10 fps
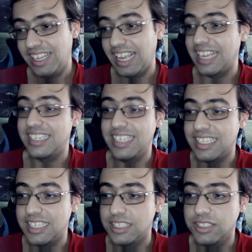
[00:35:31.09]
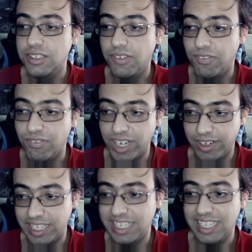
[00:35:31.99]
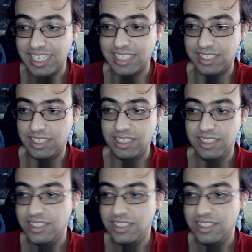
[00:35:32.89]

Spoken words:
and it is very easy.